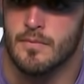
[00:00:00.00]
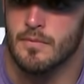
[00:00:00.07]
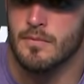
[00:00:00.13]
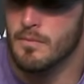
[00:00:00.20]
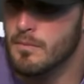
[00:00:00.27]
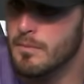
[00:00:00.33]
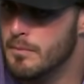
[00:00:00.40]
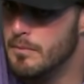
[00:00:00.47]
Uh,
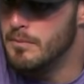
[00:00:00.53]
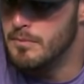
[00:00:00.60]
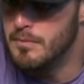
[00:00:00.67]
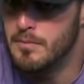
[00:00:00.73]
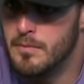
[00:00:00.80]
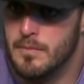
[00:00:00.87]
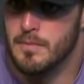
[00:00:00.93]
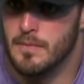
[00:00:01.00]
what's kind of the
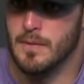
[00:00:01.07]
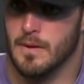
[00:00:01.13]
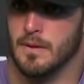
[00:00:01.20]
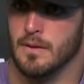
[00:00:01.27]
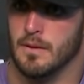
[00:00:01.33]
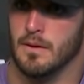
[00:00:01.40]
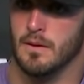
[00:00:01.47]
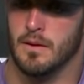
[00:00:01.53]
key to you
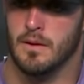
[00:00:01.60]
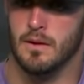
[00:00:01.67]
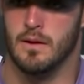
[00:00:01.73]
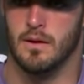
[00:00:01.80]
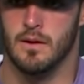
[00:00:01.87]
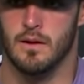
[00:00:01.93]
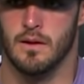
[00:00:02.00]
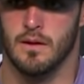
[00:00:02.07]
as offense
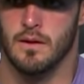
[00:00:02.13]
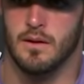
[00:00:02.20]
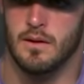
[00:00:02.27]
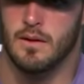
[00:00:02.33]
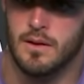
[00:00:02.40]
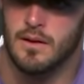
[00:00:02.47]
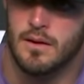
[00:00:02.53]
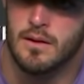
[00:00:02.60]
and
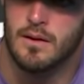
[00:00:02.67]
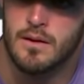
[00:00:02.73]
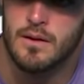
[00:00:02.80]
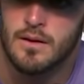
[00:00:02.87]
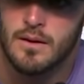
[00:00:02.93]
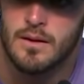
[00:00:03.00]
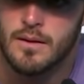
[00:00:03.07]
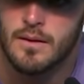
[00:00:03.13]
overall unit
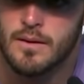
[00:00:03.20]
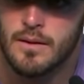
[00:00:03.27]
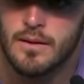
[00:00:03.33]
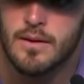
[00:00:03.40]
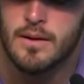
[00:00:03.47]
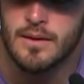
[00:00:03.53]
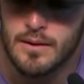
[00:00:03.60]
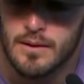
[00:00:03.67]
staying on track
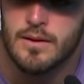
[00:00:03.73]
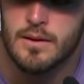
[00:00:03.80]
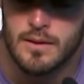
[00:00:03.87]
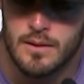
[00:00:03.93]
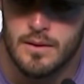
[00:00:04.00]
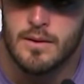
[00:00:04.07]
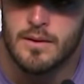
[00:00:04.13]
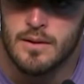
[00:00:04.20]
moving forward? How do
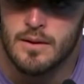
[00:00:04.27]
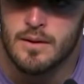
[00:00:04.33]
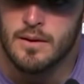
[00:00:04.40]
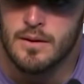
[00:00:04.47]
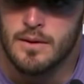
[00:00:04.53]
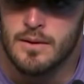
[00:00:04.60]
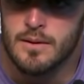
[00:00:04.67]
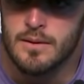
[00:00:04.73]
you, you know,
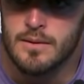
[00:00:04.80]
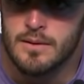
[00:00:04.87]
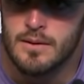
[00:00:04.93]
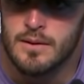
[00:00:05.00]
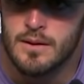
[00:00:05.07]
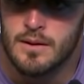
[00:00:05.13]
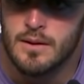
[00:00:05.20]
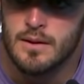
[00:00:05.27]
practically
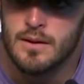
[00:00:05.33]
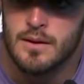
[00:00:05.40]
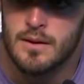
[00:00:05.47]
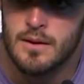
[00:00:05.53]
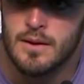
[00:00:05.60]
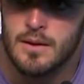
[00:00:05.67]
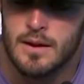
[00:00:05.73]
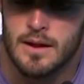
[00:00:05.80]
put that together?
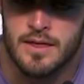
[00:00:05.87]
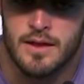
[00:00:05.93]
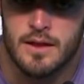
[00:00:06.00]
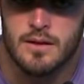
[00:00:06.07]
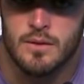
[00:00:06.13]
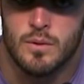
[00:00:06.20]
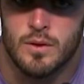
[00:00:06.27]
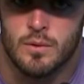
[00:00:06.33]
I
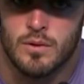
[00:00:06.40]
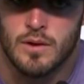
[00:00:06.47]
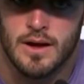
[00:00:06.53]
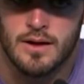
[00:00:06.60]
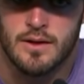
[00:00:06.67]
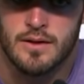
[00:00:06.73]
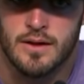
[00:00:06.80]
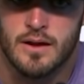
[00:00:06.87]
think the one word I
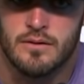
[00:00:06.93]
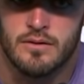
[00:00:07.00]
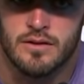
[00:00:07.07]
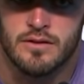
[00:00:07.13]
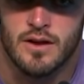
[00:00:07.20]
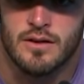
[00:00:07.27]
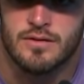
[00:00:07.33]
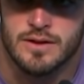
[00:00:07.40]
can think of is
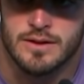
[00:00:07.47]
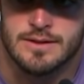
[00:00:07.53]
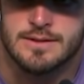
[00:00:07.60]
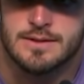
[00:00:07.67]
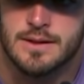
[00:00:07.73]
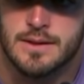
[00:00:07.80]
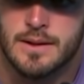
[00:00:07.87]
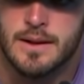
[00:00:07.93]

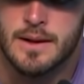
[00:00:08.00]
selfless.